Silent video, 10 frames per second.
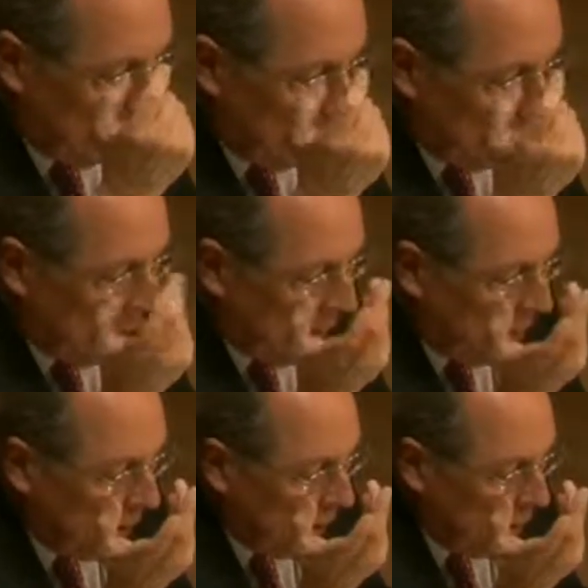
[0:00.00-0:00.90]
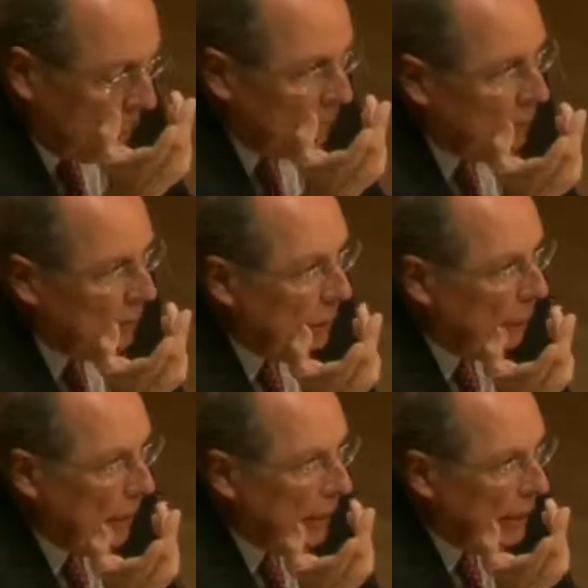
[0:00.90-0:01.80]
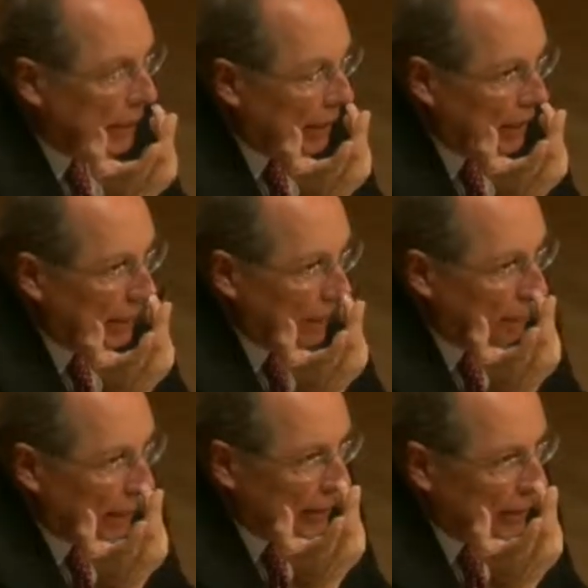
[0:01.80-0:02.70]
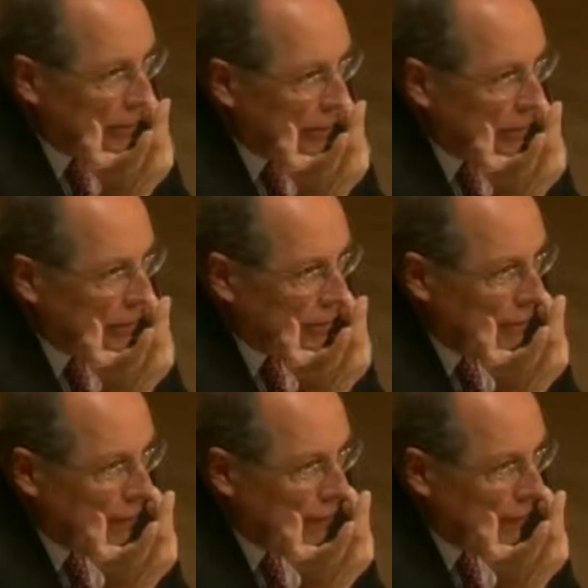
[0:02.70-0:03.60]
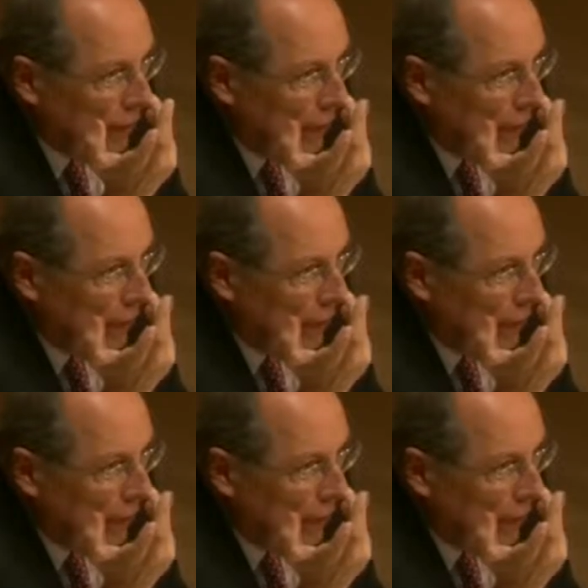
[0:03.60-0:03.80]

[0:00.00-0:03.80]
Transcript: I don't think so, because Spain met those conditions,